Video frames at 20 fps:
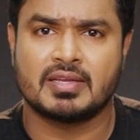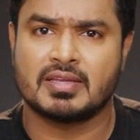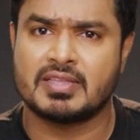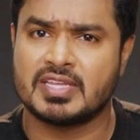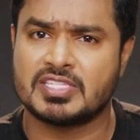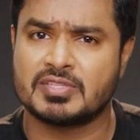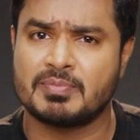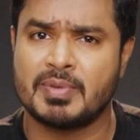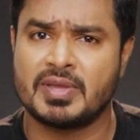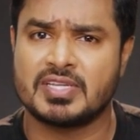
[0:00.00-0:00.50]

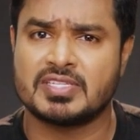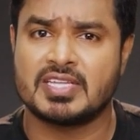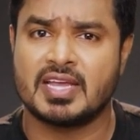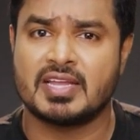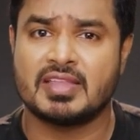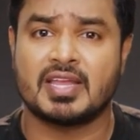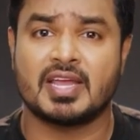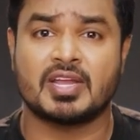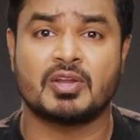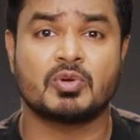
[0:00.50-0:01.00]
This means
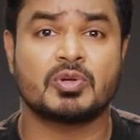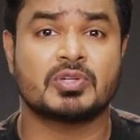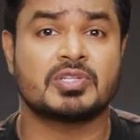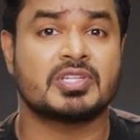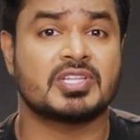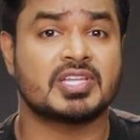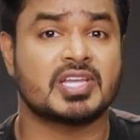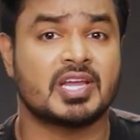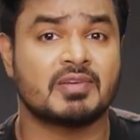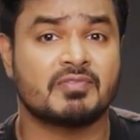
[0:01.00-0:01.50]
that they could
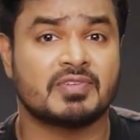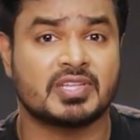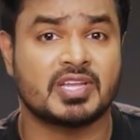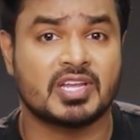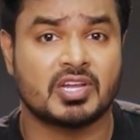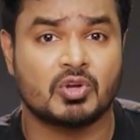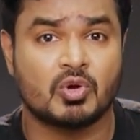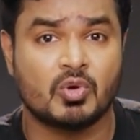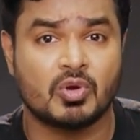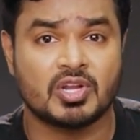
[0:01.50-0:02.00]
see
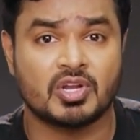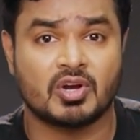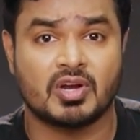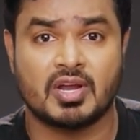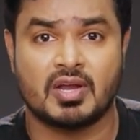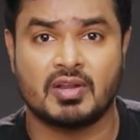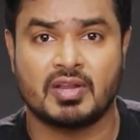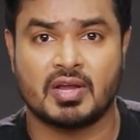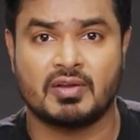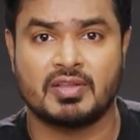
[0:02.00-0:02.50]
everything going
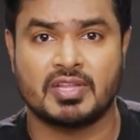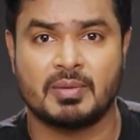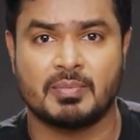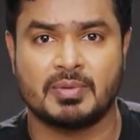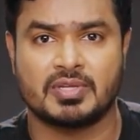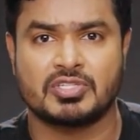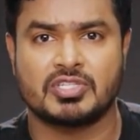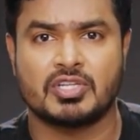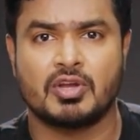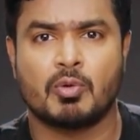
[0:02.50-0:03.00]
on around them
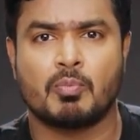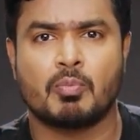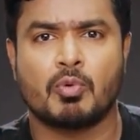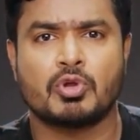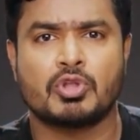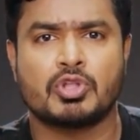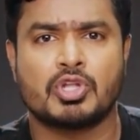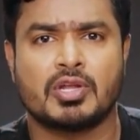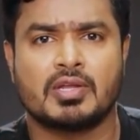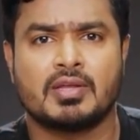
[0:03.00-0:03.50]
in slow
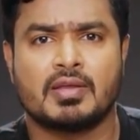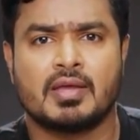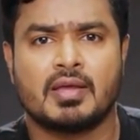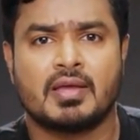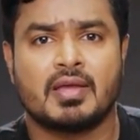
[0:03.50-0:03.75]
motion.